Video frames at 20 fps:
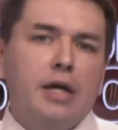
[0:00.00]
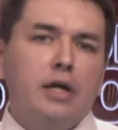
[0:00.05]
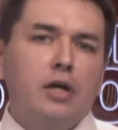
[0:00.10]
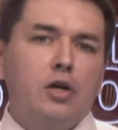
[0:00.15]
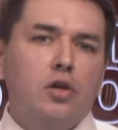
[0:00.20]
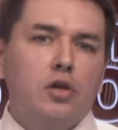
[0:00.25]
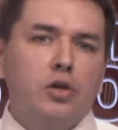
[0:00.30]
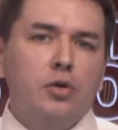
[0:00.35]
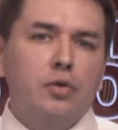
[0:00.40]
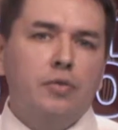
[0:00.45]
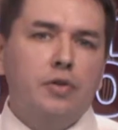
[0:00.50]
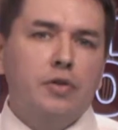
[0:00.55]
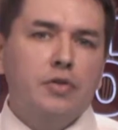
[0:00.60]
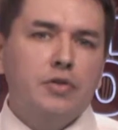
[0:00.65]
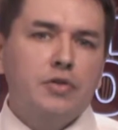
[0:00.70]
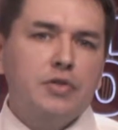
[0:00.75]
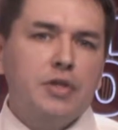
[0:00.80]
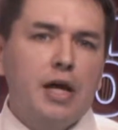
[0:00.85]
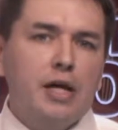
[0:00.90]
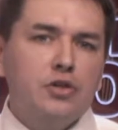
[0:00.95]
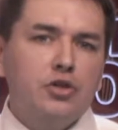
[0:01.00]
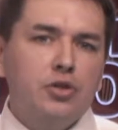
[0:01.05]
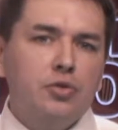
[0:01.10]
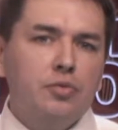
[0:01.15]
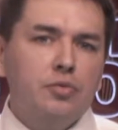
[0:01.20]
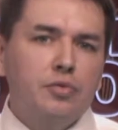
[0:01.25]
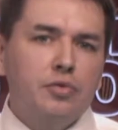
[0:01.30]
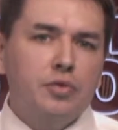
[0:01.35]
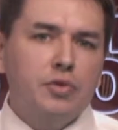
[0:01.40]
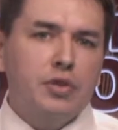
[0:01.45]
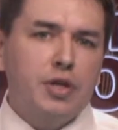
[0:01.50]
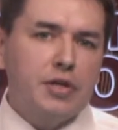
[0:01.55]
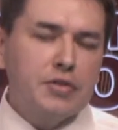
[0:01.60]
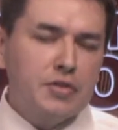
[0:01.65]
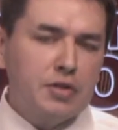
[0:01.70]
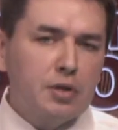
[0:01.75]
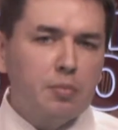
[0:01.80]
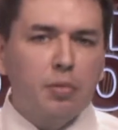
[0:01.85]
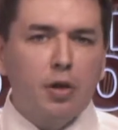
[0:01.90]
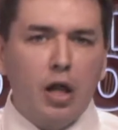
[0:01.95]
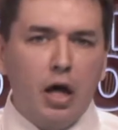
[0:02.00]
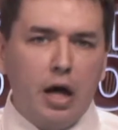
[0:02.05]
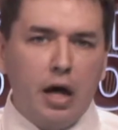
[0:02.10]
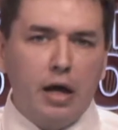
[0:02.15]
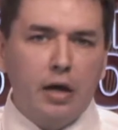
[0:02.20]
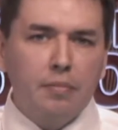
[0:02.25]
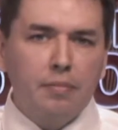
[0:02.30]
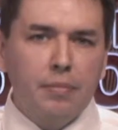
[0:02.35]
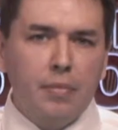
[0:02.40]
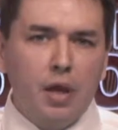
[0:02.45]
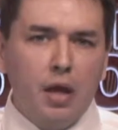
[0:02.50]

conclude that the statute doesn't apply